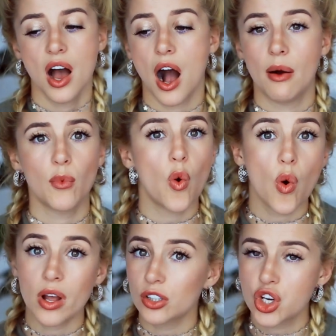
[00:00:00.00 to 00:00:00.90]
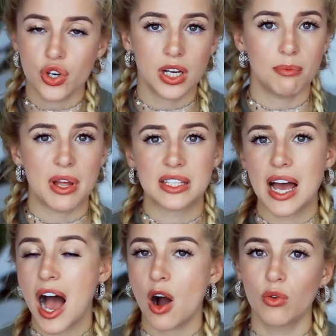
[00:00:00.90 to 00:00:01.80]
oil treatments,
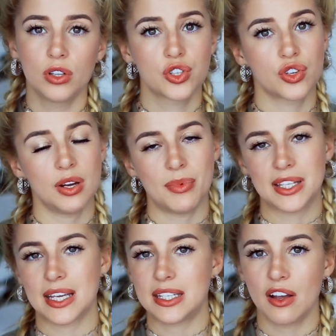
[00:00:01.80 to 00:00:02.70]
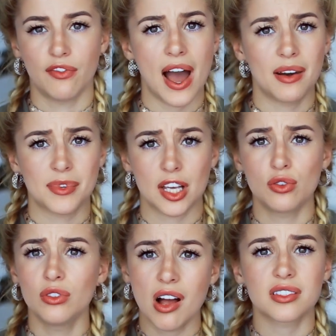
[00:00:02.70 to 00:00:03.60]
hot oil treatments. I take vitamins. I
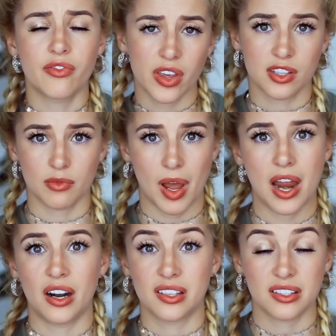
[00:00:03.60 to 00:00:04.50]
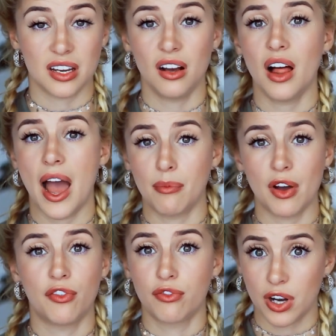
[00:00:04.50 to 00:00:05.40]
do lots of things to my hair still. I'm
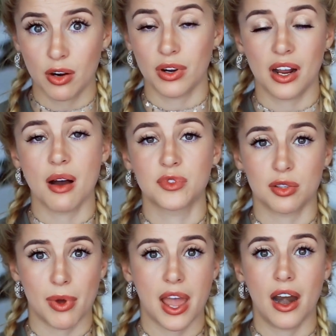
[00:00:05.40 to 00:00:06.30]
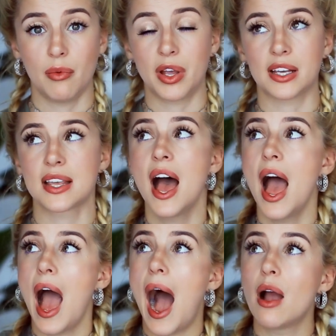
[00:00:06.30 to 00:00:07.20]
a freak when it comes to my hair, because
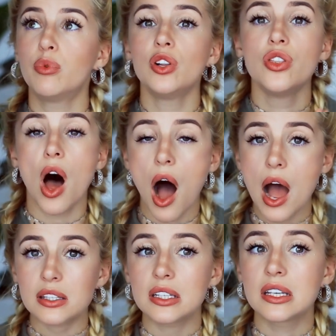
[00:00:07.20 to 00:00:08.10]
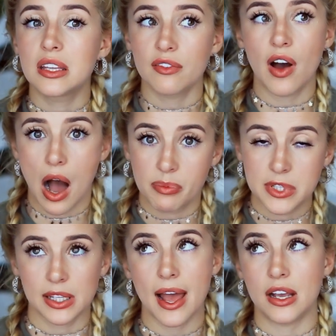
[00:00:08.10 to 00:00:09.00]
I will not give up
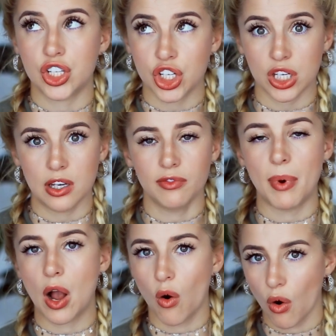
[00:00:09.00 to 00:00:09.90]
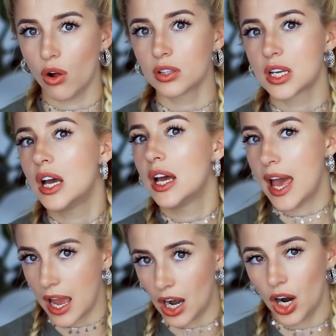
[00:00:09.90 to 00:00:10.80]
till I achieve my old
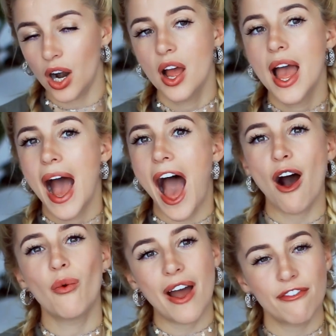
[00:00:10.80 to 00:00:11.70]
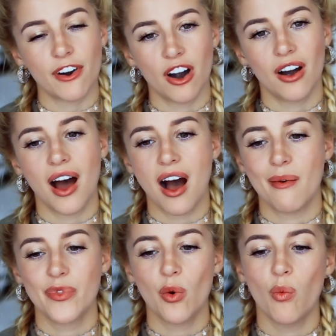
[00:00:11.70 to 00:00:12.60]
hair. However,
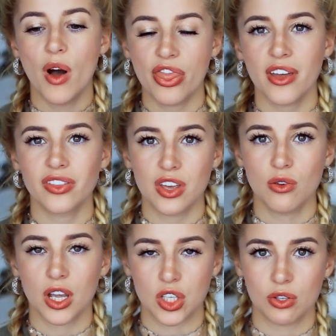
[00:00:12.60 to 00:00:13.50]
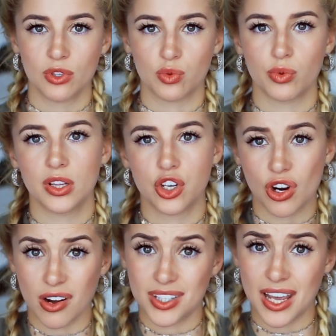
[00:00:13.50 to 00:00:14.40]
the one thing that you can do is really
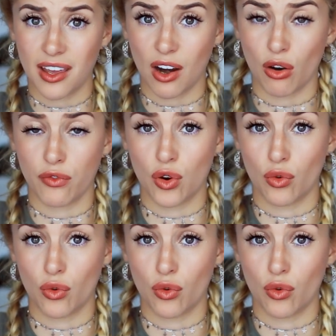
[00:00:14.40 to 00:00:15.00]
try to take care of